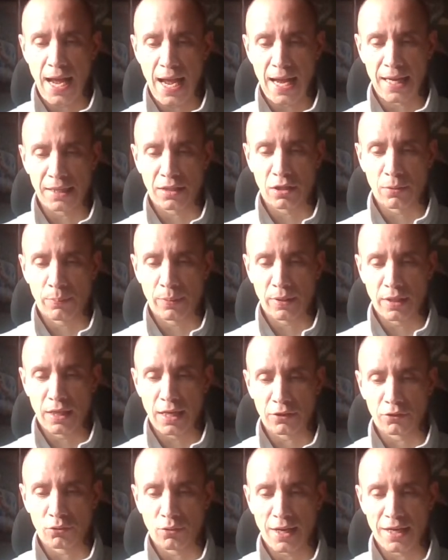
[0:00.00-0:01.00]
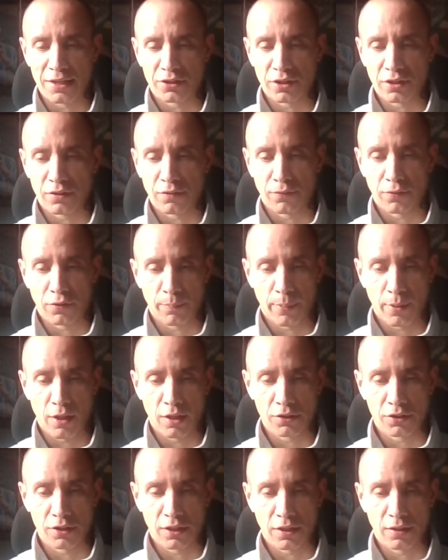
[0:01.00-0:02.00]
and could be an electoral asset for the
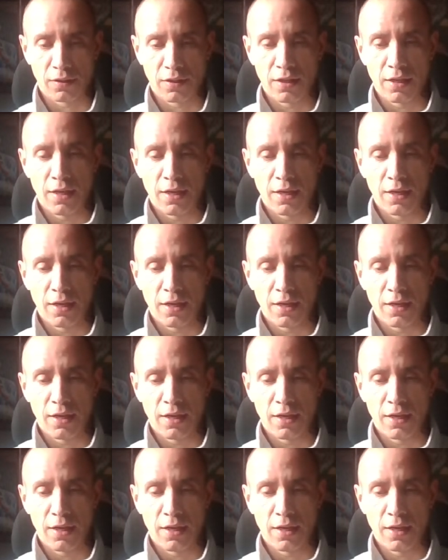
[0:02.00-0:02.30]
party,